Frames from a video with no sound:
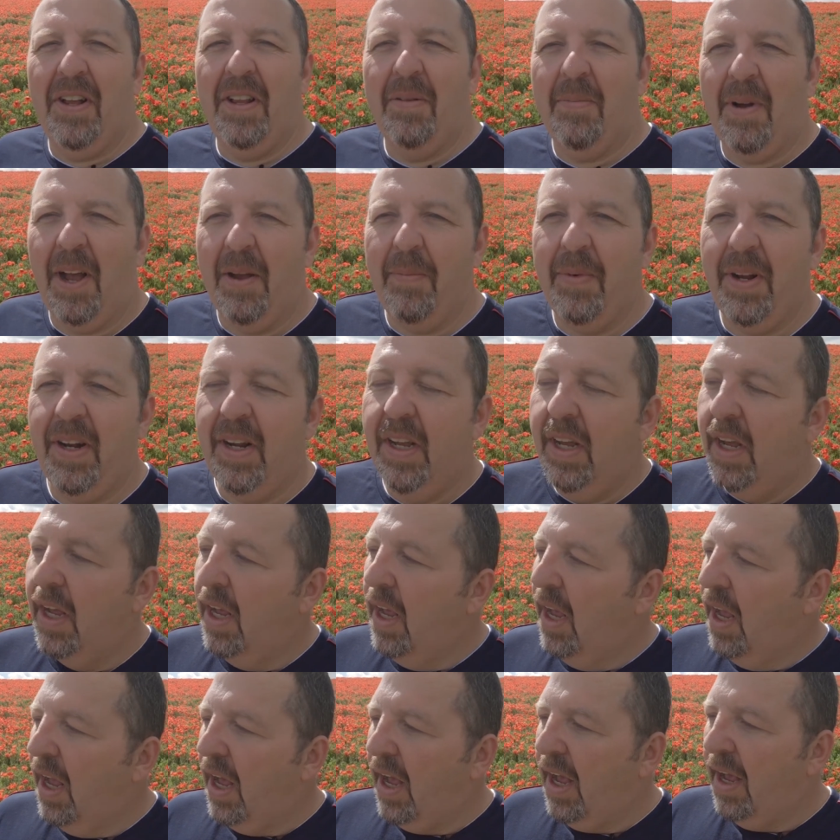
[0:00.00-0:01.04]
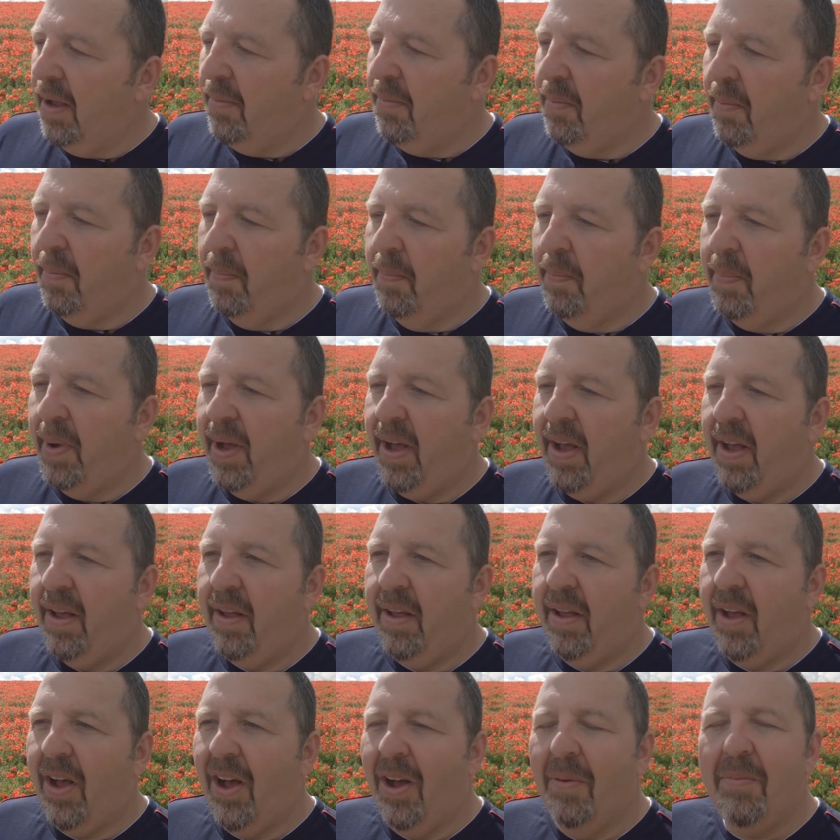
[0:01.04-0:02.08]
at the moment. But
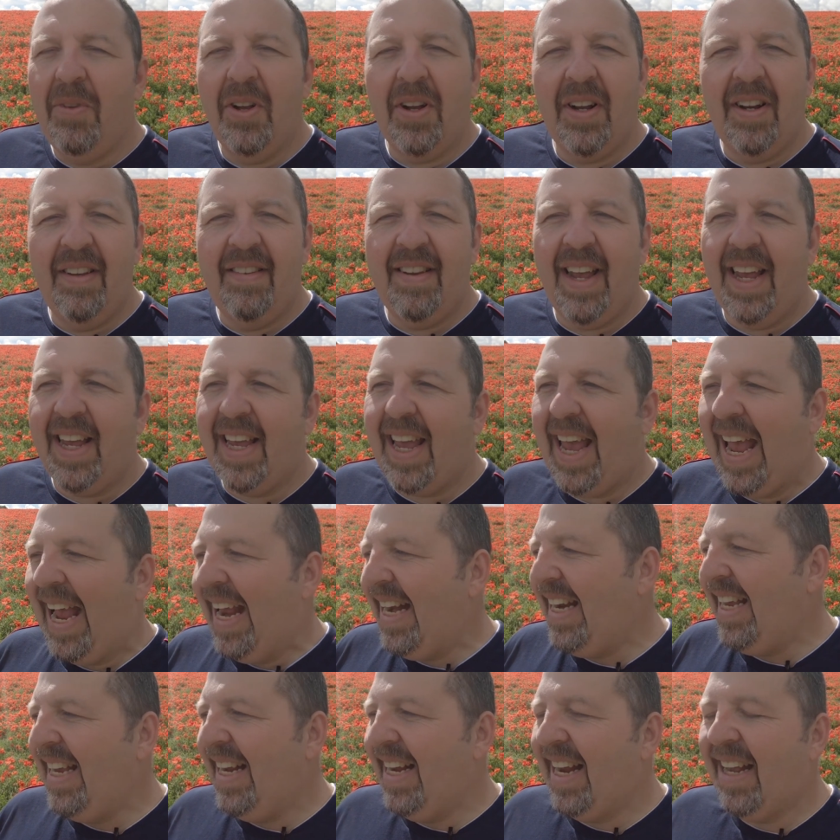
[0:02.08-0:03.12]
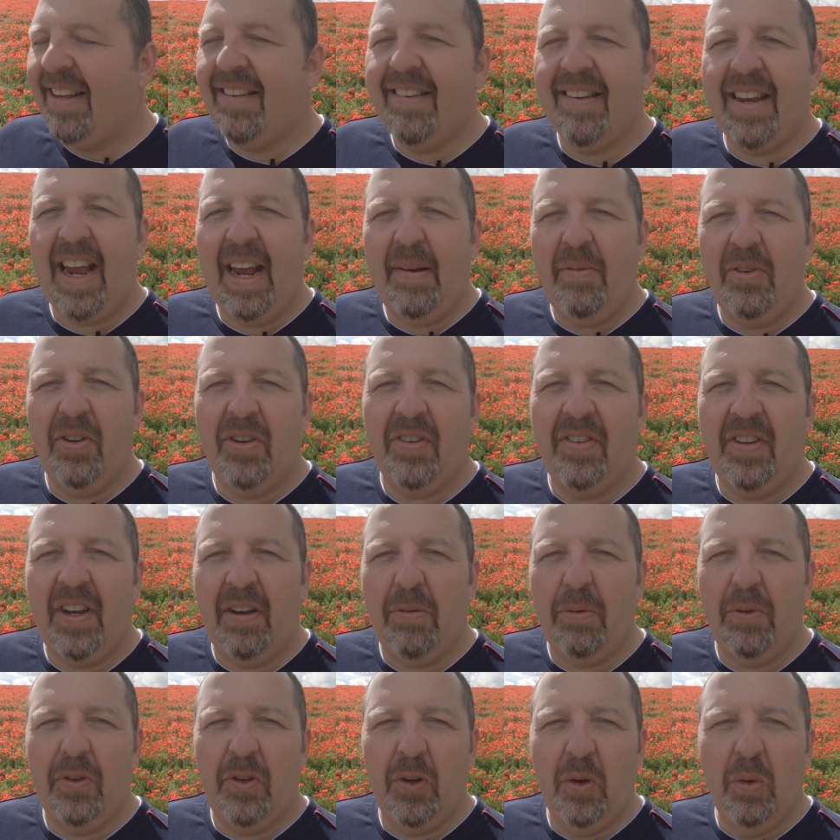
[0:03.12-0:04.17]
I'm not going to take any landscape shots
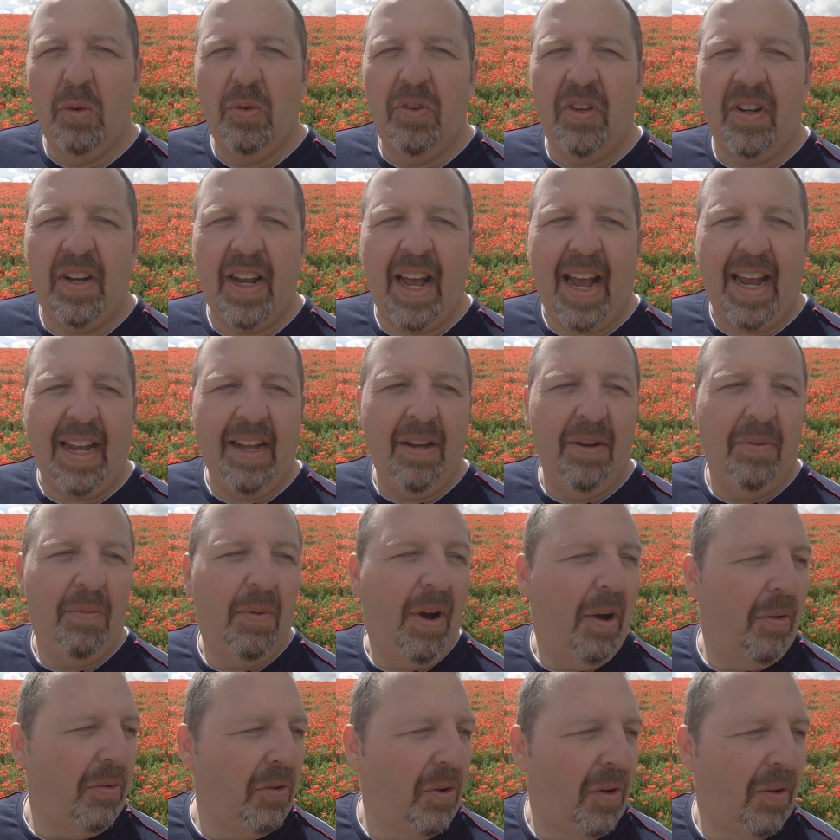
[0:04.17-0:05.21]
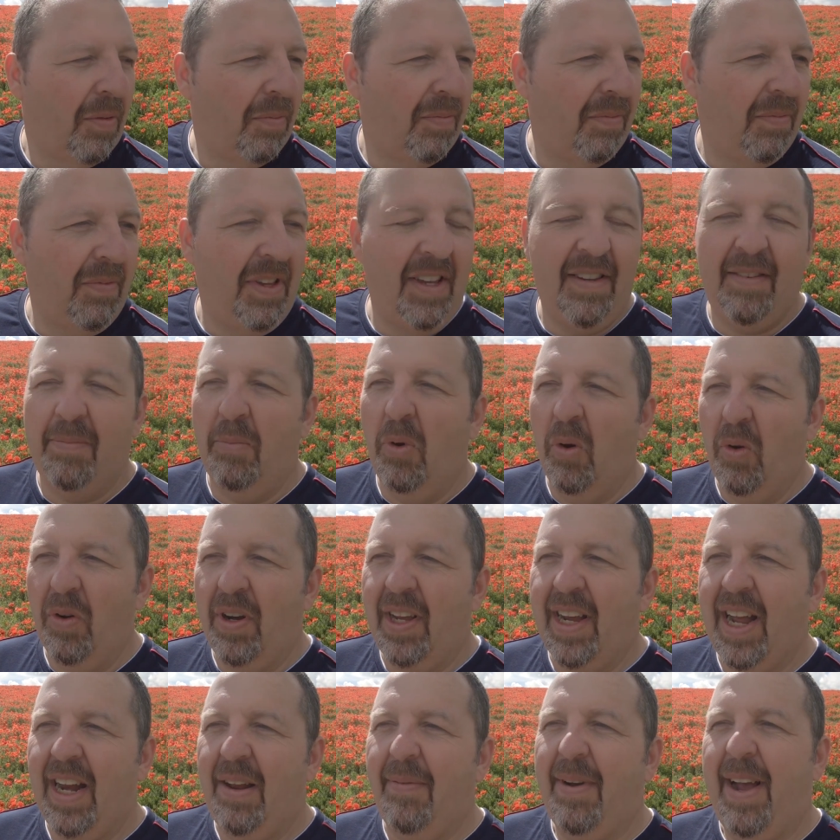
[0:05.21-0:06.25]
here at all today. Well, not this
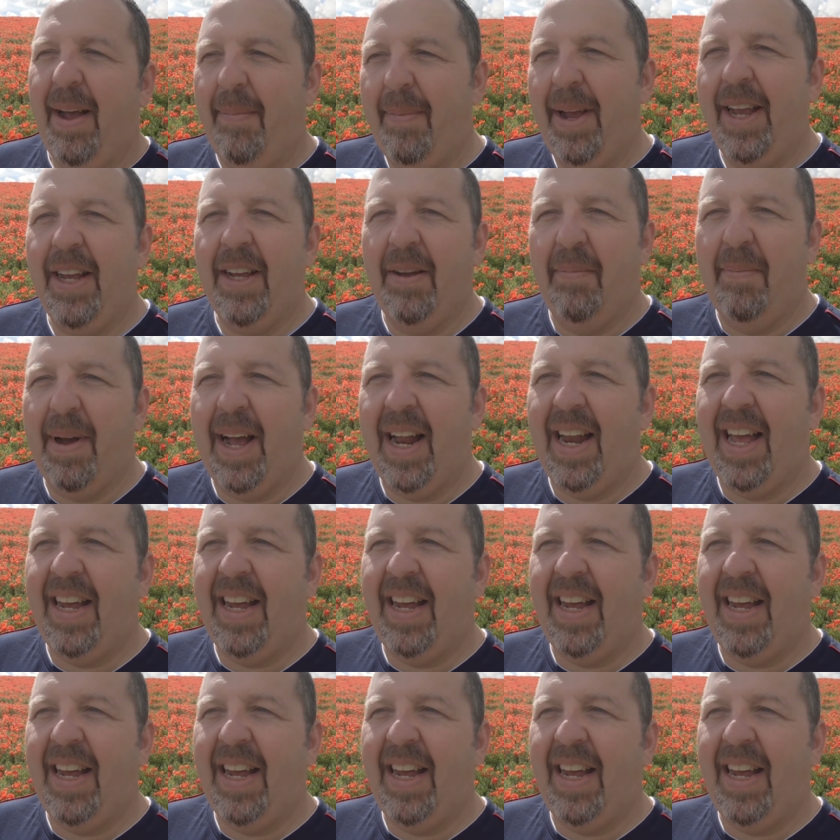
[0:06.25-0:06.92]
morning anyway. I may come back